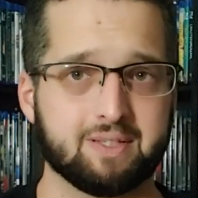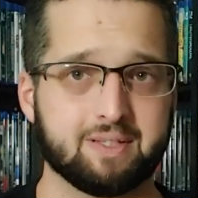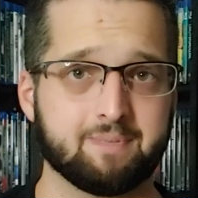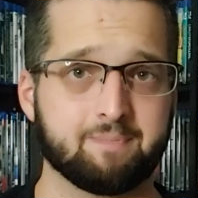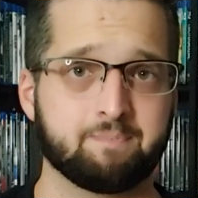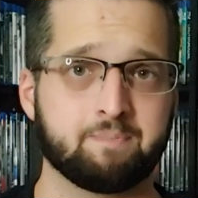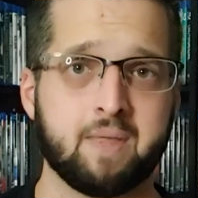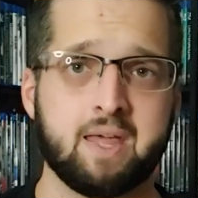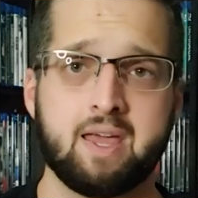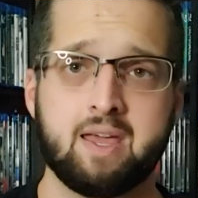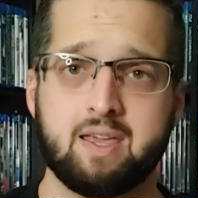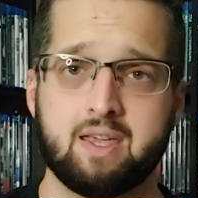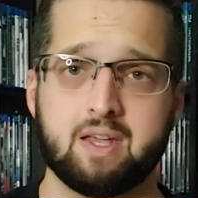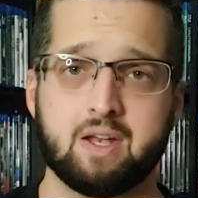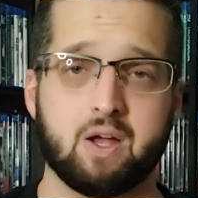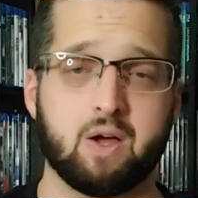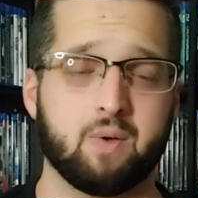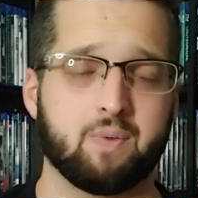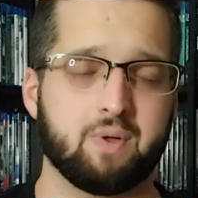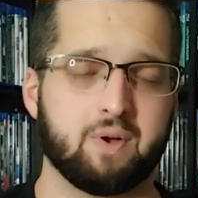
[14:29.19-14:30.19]
And, you
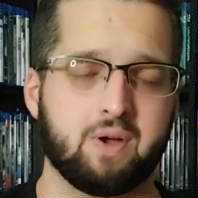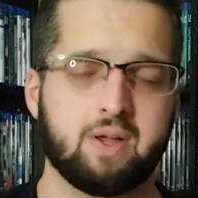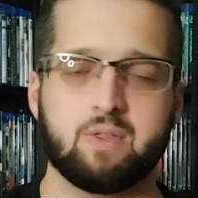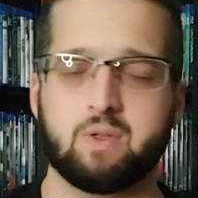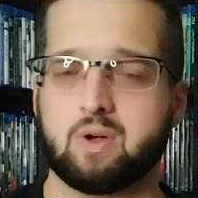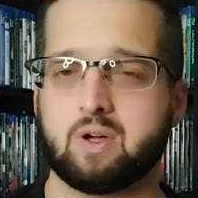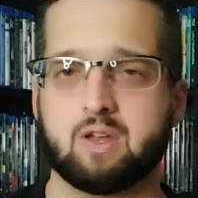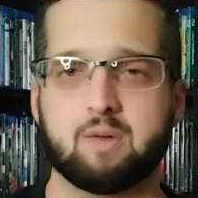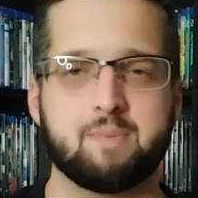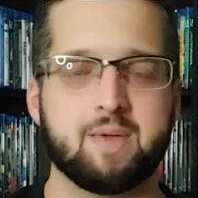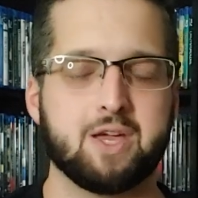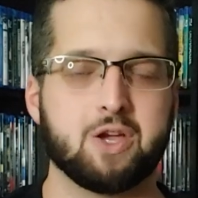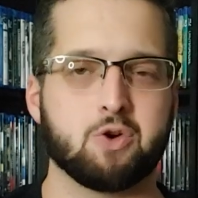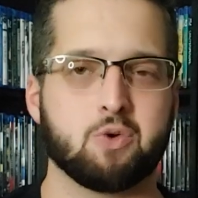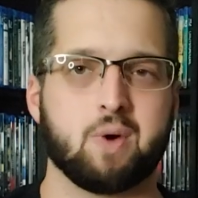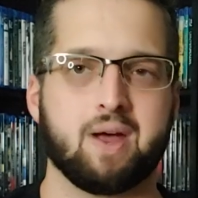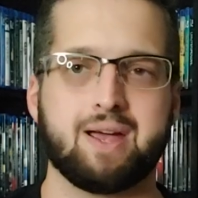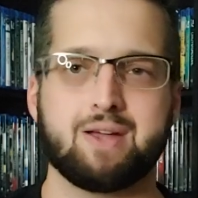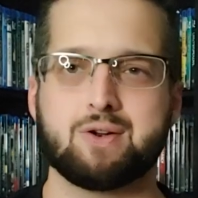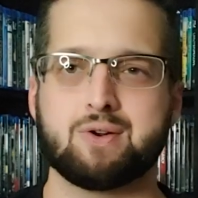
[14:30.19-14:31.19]
know, they're either going to be
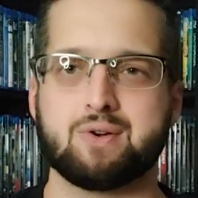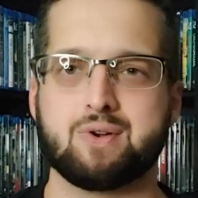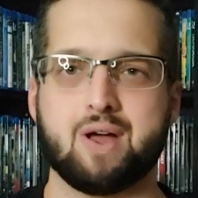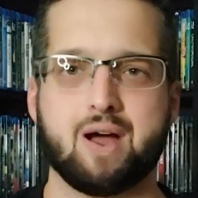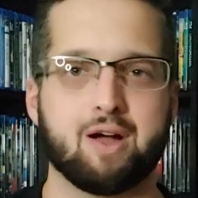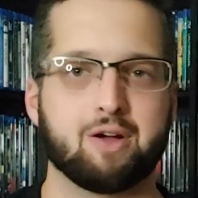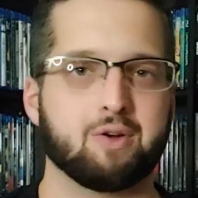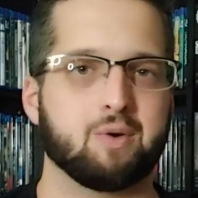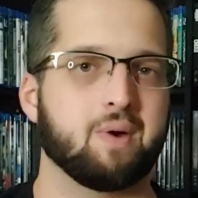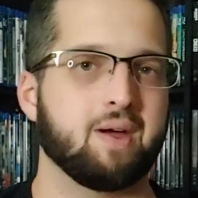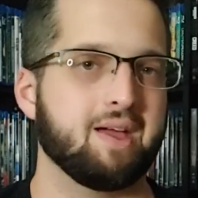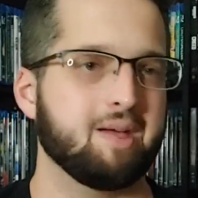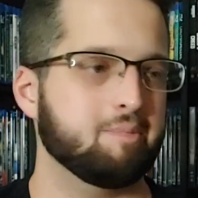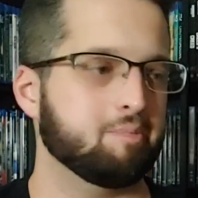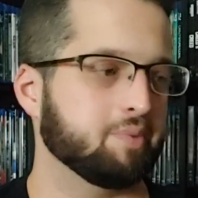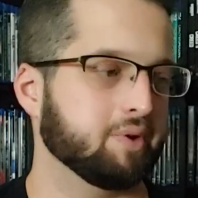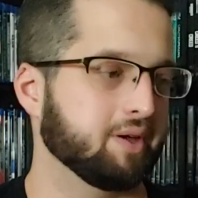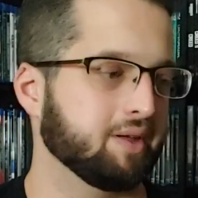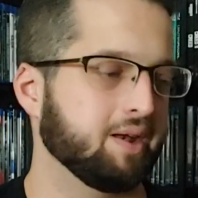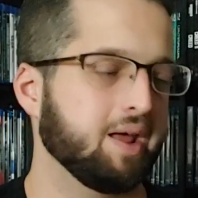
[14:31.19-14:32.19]
great or not great.
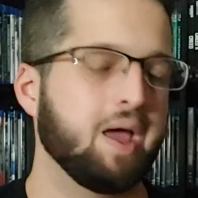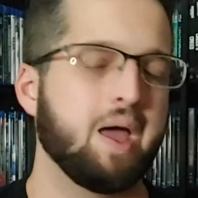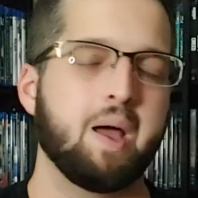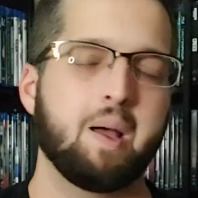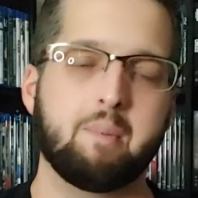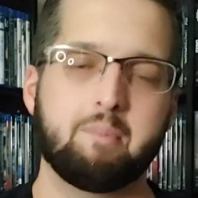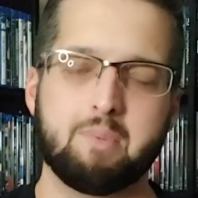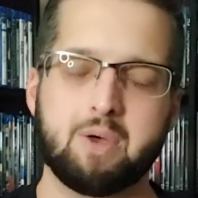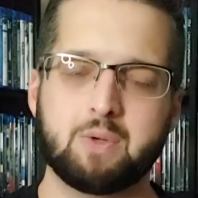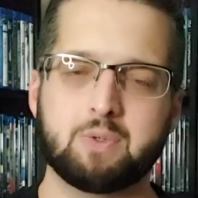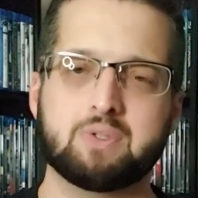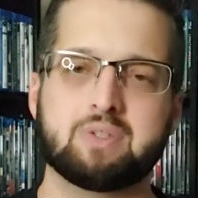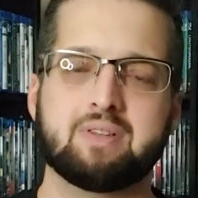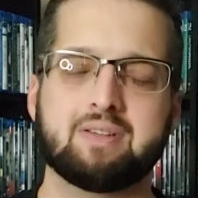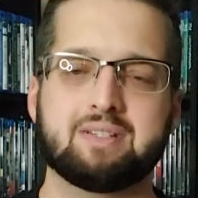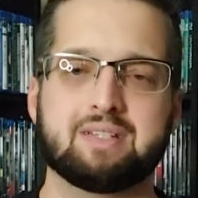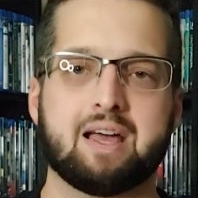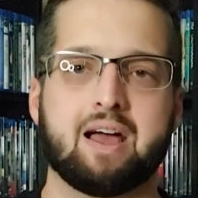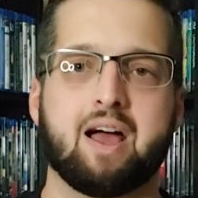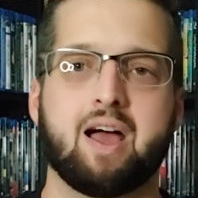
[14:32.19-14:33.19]
But most of
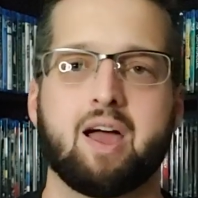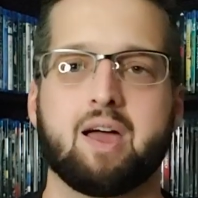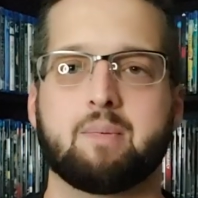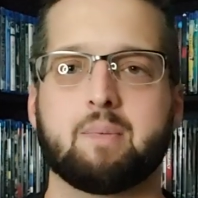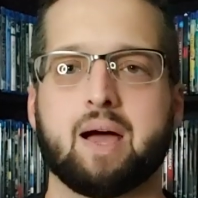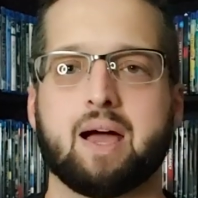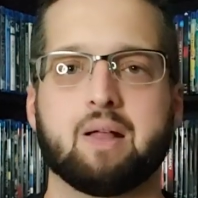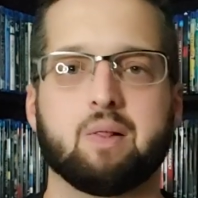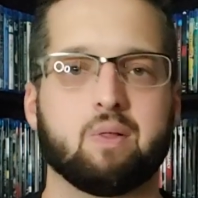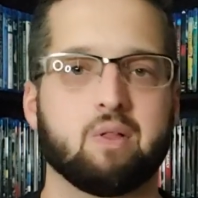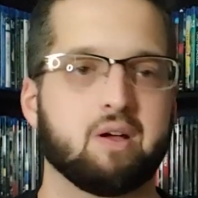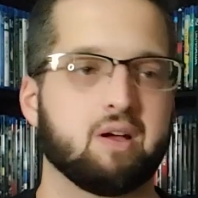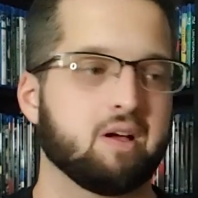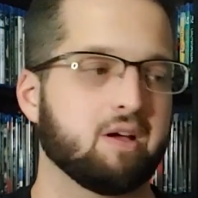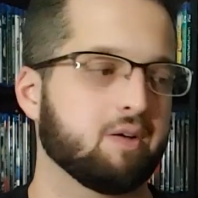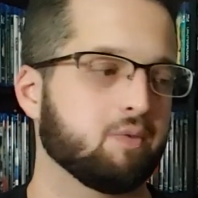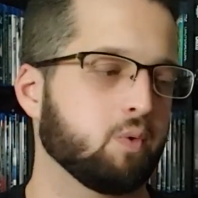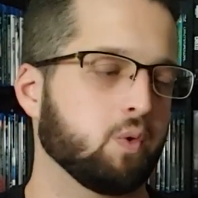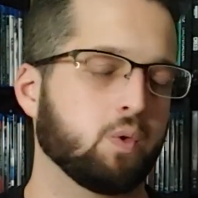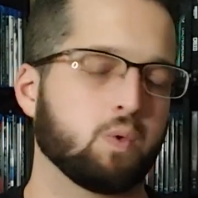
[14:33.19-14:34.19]
the time, I
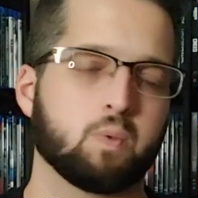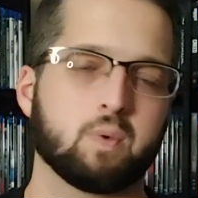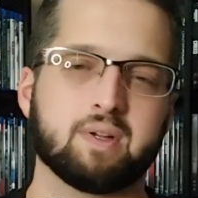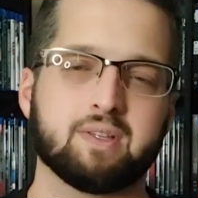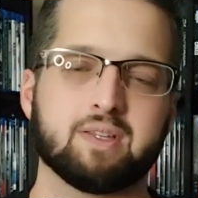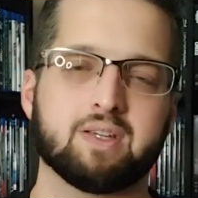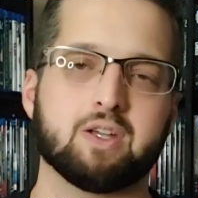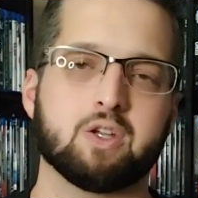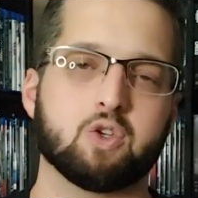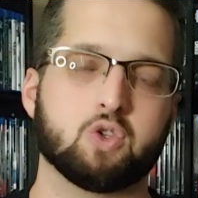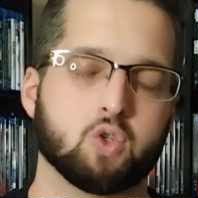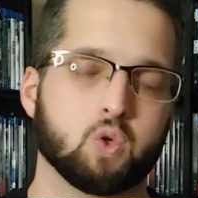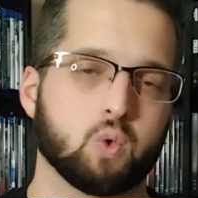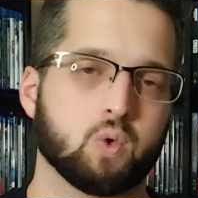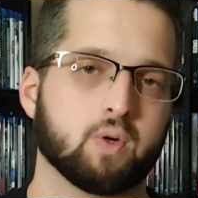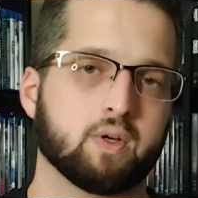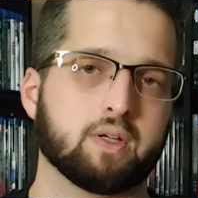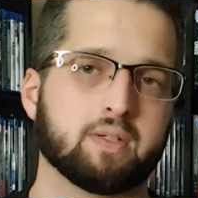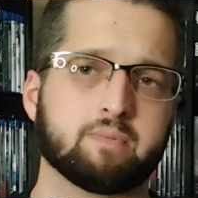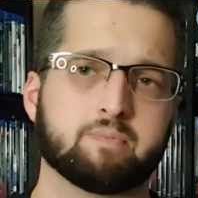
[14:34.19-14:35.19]
love or really
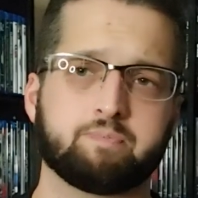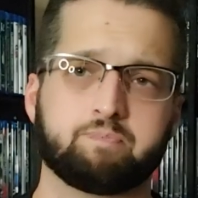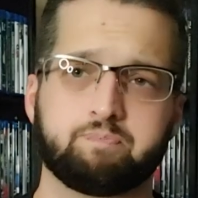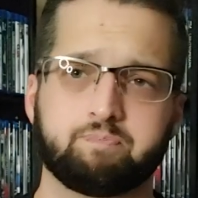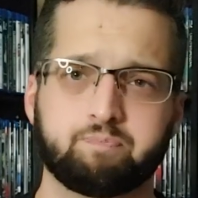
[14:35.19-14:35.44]
enjoy